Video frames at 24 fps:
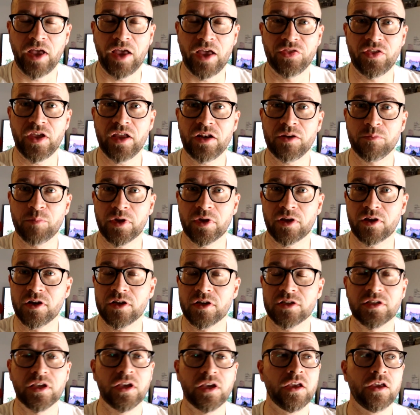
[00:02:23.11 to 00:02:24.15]
And then
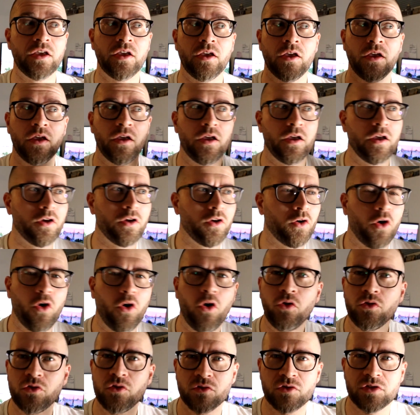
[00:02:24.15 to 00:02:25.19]
because
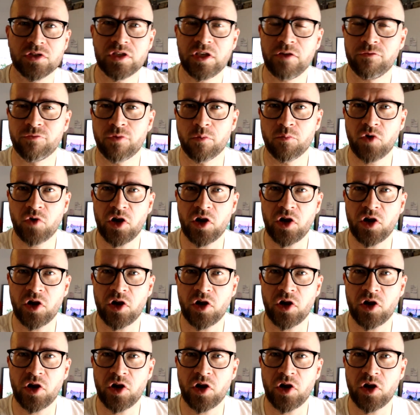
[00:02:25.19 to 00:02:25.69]
all you see from